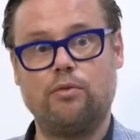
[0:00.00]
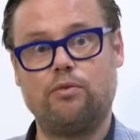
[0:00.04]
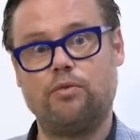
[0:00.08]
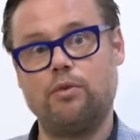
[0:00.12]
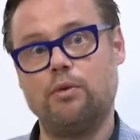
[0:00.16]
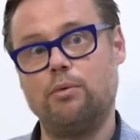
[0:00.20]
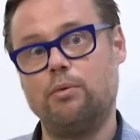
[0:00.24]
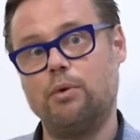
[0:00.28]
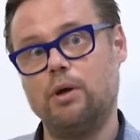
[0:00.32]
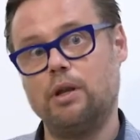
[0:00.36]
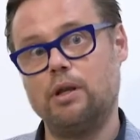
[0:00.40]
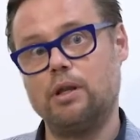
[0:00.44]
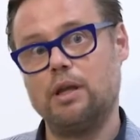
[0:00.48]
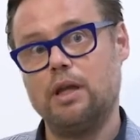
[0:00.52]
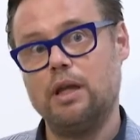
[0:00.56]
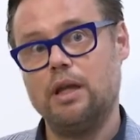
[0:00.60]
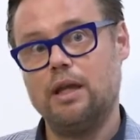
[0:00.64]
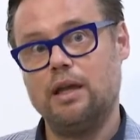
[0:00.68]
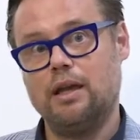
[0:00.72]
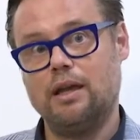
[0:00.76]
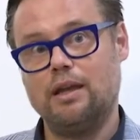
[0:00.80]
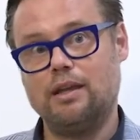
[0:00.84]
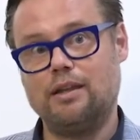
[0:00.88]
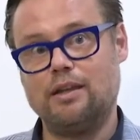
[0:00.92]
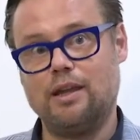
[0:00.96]
if you want,
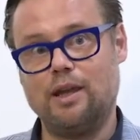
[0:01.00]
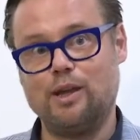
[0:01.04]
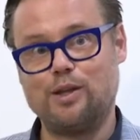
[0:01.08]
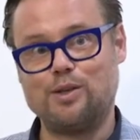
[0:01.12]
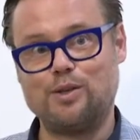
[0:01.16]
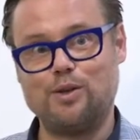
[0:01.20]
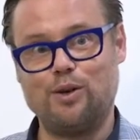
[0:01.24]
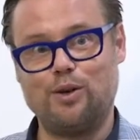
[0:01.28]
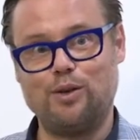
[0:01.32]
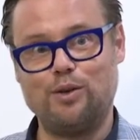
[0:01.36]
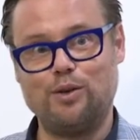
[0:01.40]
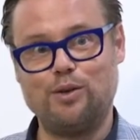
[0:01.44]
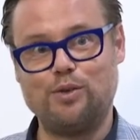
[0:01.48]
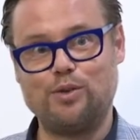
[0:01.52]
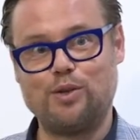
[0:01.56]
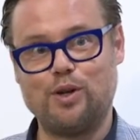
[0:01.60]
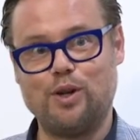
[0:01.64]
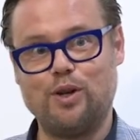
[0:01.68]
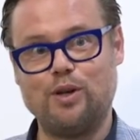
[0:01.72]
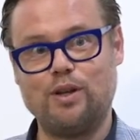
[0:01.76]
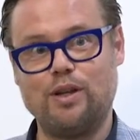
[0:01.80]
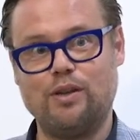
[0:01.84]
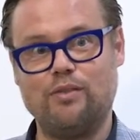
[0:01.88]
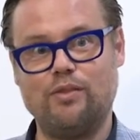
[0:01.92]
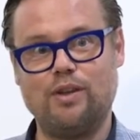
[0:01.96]
it takes you on a
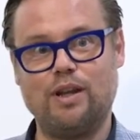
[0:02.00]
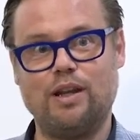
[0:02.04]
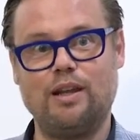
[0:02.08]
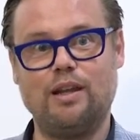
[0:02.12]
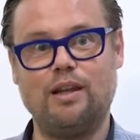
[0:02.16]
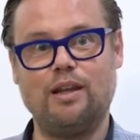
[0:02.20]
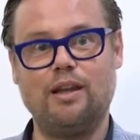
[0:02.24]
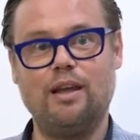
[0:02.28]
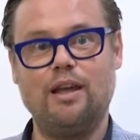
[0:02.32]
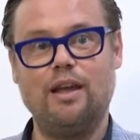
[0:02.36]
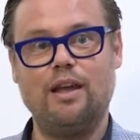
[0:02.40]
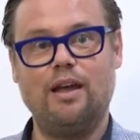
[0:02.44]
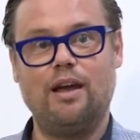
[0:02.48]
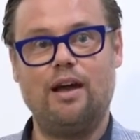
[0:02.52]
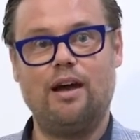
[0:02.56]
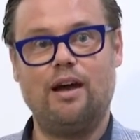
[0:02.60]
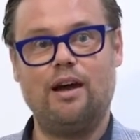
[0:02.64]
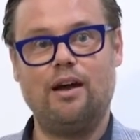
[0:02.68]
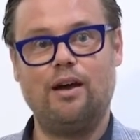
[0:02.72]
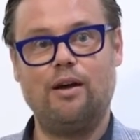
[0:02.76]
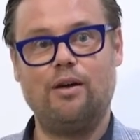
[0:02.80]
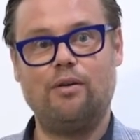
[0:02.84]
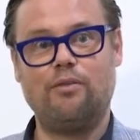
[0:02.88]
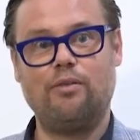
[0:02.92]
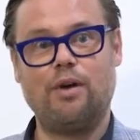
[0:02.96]
journey, really,
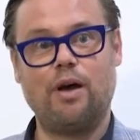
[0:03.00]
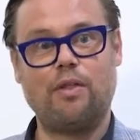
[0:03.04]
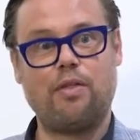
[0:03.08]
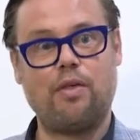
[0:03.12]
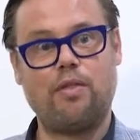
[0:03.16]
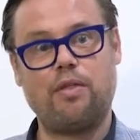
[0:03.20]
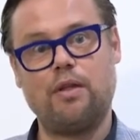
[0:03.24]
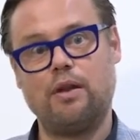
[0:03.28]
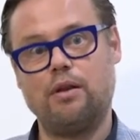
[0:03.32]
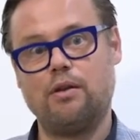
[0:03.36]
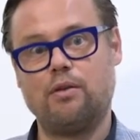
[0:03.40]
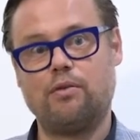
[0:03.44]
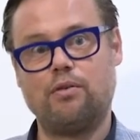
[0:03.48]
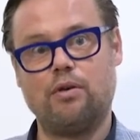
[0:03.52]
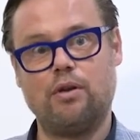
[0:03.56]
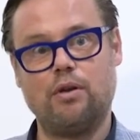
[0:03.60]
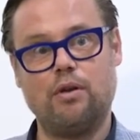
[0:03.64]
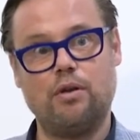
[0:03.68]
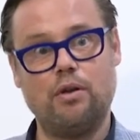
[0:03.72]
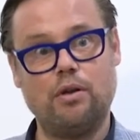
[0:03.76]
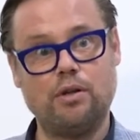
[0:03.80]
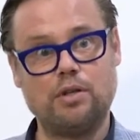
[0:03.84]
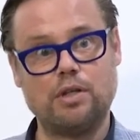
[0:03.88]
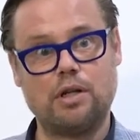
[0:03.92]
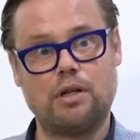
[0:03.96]
rather than a
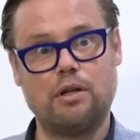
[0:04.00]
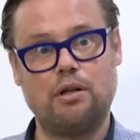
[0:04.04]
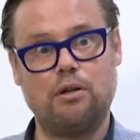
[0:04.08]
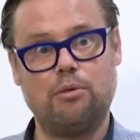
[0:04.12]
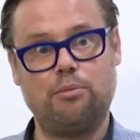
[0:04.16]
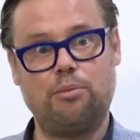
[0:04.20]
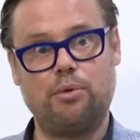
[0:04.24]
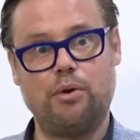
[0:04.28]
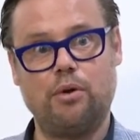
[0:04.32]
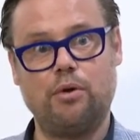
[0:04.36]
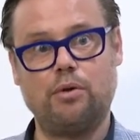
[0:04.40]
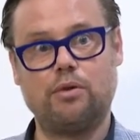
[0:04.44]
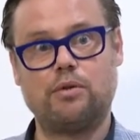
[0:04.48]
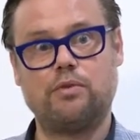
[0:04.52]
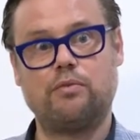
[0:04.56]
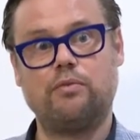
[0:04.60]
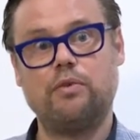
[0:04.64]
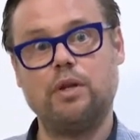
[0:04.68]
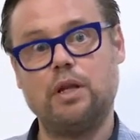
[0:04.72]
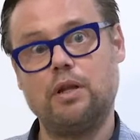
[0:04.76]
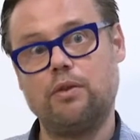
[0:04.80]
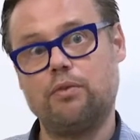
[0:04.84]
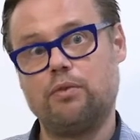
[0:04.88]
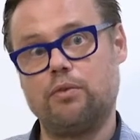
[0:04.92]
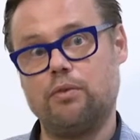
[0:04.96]
chronological
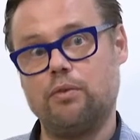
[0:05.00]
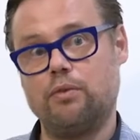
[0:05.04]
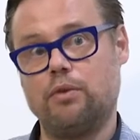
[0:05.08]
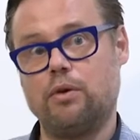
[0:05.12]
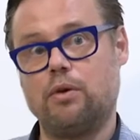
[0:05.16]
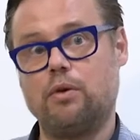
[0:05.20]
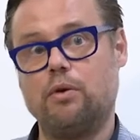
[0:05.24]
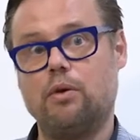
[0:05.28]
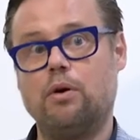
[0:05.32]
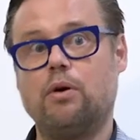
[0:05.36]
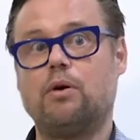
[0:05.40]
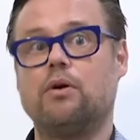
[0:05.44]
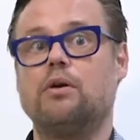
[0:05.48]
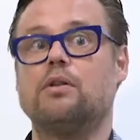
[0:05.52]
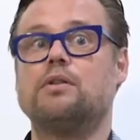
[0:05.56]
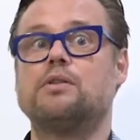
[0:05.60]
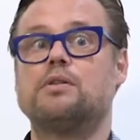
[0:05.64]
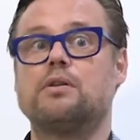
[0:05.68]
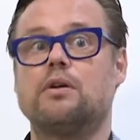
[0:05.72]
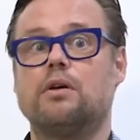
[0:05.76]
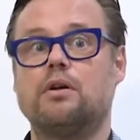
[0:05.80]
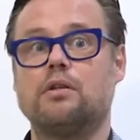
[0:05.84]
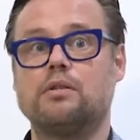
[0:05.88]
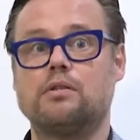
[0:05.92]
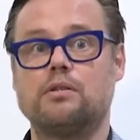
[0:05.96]
approach, really through the core
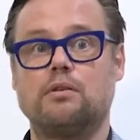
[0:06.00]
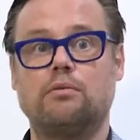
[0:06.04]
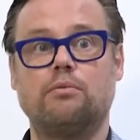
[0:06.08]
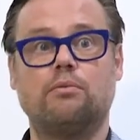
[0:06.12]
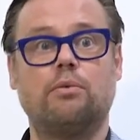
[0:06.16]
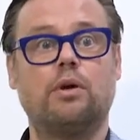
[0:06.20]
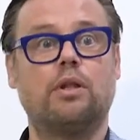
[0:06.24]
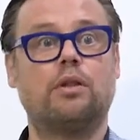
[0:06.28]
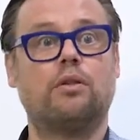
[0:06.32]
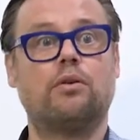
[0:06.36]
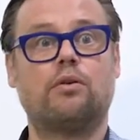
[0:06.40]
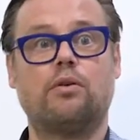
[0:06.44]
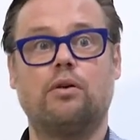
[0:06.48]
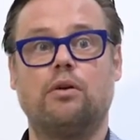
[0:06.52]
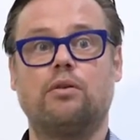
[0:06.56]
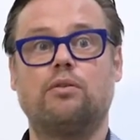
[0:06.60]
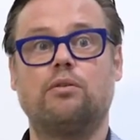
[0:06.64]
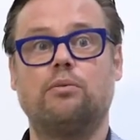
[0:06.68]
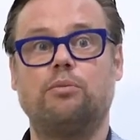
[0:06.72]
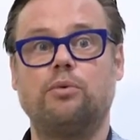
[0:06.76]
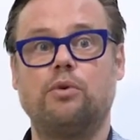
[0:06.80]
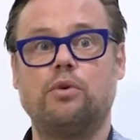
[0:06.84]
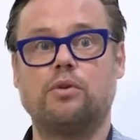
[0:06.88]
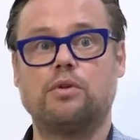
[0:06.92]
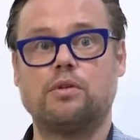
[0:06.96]
concerns and what the
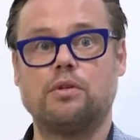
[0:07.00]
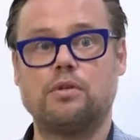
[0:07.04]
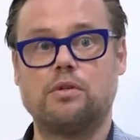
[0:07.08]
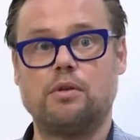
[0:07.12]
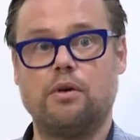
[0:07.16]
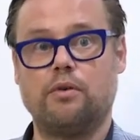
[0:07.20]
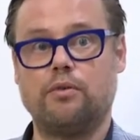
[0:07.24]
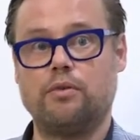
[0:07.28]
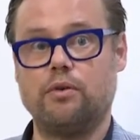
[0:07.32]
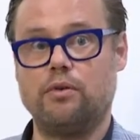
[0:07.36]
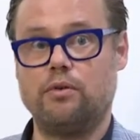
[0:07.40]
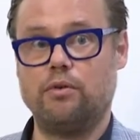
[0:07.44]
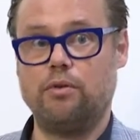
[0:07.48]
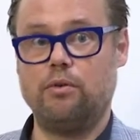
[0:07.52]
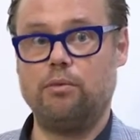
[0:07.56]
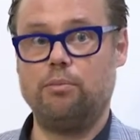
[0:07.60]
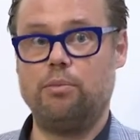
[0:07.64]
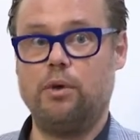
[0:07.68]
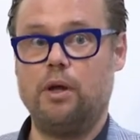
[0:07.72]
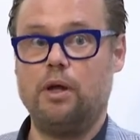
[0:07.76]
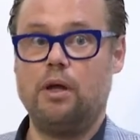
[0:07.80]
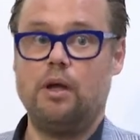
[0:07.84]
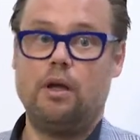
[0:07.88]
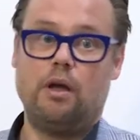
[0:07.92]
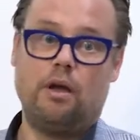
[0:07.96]
contributions of the
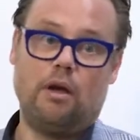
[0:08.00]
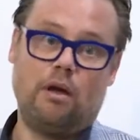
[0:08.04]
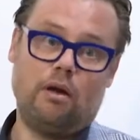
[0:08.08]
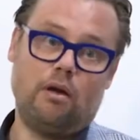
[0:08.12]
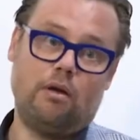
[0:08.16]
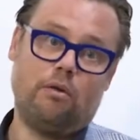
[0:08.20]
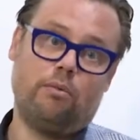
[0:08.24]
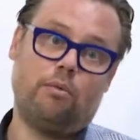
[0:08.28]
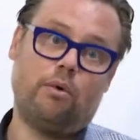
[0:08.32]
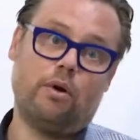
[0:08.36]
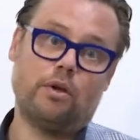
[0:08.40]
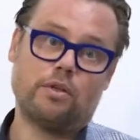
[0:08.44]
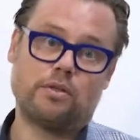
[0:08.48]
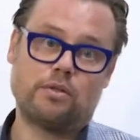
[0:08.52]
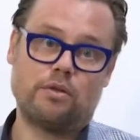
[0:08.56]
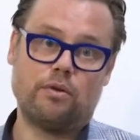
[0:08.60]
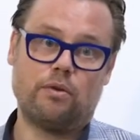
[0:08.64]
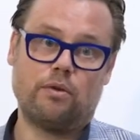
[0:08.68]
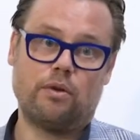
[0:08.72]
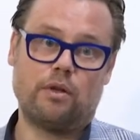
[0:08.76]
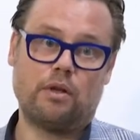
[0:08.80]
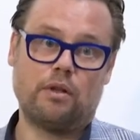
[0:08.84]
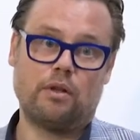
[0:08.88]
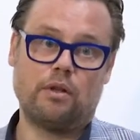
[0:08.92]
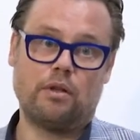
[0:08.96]
group was
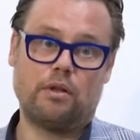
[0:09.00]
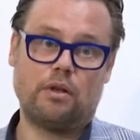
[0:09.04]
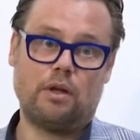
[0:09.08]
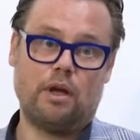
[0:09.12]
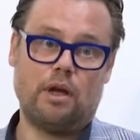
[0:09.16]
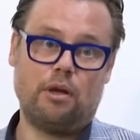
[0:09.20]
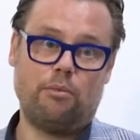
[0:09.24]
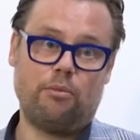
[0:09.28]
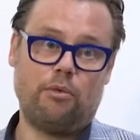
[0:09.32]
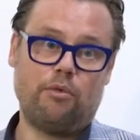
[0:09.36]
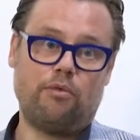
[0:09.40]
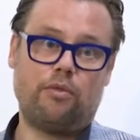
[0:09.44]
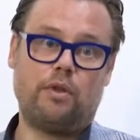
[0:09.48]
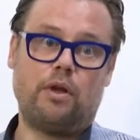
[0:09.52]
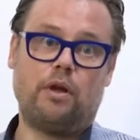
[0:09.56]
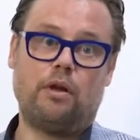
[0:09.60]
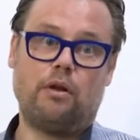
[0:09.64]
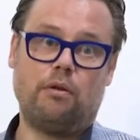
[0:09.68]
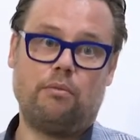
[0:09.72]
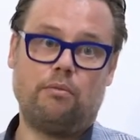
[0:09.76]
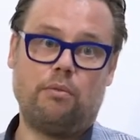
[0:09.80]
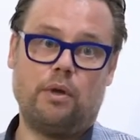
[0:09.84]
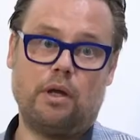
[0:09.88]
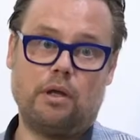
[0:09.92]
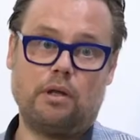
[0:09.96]
during the time of
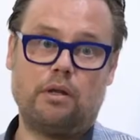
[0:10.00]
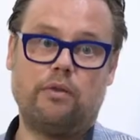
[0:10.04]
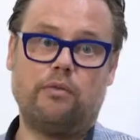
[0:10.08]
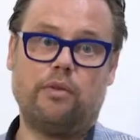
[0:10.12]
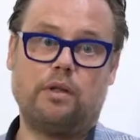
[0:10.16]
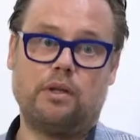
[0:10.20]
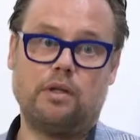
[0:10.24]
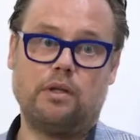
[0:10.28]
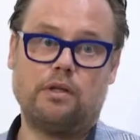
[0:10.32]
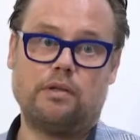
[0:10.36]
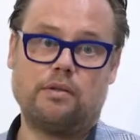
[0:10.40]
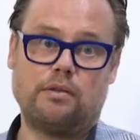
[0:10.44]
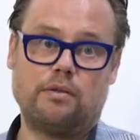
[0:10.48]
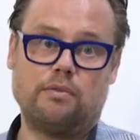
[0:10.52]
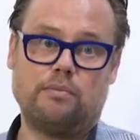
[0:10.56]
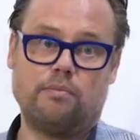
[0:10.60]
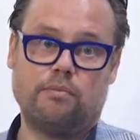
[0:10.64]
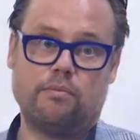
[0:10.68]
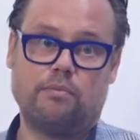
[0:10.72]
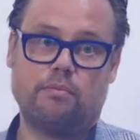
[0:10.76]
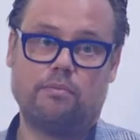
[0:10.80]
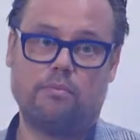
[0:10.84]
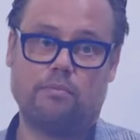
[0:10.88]
their activities.